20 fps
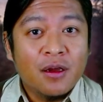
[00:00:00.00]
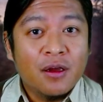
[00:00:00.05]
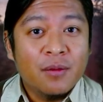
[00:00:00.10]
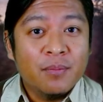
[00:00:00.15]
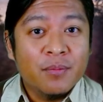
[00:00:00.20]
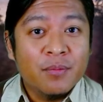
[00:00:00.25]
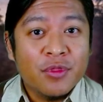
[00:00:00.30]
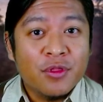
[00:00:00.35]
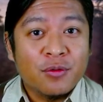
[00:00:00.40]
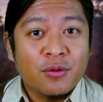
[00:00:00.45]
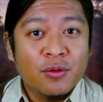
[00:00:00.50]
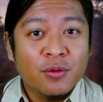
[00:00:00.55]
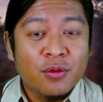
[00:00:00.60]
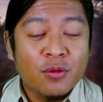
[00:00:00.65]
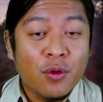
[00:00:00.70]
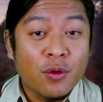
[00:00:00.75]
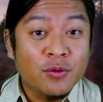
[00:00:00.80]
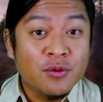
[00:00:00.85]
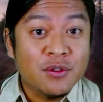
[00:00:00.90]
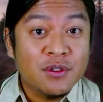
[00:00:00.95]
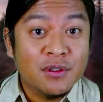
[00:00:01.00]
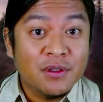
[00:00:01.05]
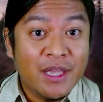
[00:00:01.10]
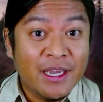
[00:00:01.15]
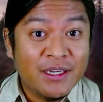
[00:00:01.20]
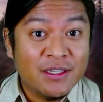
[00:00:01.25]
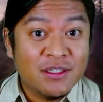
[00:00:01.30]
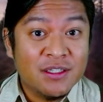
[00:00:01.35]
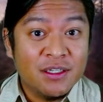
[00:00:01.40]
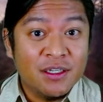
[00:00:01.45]
through those
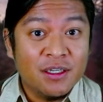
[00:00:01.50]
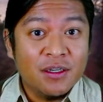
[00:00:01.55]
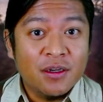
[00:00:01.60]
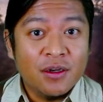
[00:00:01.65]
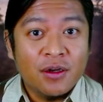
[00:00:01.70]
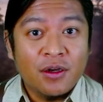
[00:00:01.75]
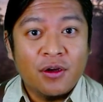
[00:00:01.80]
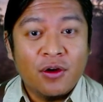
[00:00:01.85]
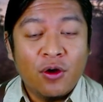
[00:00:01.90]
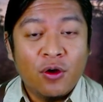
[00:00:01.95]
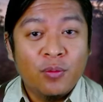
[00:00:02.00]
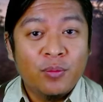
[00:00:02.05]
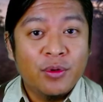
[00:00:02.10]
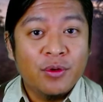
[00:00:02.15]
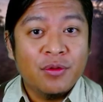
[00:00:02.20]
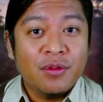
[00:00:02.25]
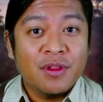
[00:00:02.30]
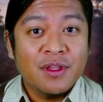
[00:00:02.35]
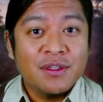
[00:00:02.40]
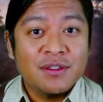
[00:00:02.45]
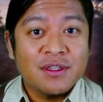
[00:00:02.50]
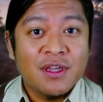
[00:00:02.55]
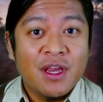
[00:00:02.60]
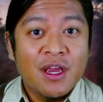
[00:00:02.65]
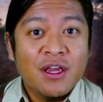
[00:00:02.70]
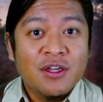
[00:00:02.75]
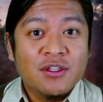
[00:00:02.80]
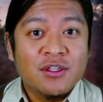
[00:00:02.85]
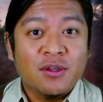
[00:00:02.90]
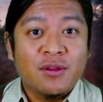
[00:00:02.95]
legacy homebrew things.
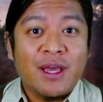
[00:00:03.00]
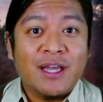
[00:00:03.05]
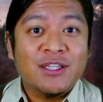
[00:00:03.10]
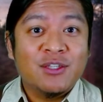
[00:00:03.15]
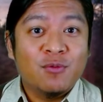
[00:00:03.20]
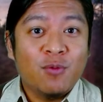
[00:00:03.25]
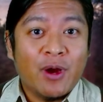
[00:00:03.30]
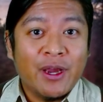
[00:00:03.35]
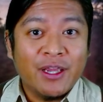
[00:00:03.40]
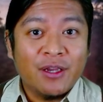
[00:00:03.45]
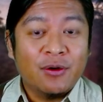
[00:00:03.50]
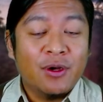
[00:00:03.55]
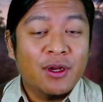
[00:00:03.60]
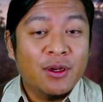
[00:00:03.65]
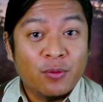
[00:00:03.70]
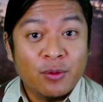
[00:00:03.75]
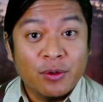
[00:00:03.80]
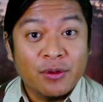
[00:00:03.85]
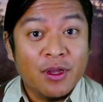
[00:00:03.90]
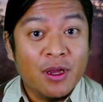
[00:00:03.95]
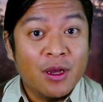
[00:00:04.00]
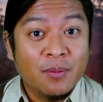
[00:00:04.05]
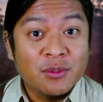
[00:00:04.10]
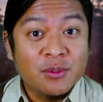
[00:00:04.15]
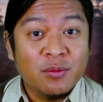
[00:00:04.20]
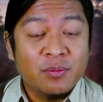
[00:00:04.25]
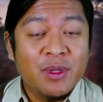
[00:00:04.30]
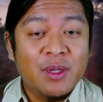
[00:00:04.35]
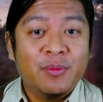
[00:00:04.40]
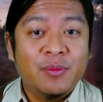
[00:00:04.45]
So that's why it really helps
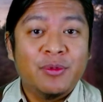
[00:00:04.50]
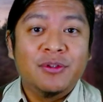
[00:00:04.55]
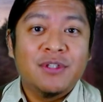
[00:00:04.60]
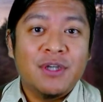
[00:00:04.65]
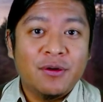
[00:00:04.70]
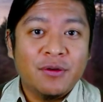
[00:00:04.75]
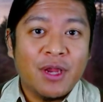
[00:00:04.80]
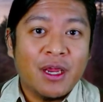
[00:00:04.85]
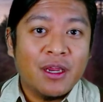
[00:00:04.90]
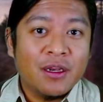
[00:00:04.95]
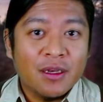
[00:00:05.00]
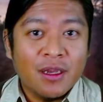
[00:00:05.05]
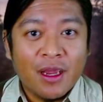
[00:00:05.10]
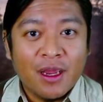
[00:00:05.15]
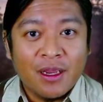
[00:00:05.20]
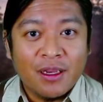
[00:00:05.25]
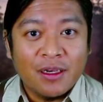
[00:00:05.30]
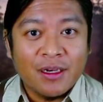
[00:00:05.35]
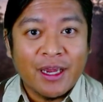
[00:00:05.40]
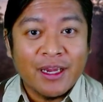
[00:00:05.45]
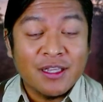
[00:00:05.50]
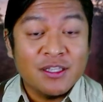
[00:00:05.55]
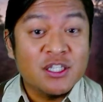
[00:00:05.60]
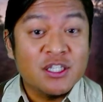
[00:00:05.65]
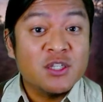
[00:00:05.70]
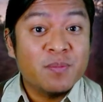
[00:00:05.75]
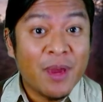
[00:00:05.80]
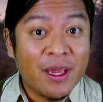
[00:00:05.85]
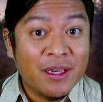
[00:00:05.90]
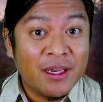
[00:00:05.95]
when people donate and I can spend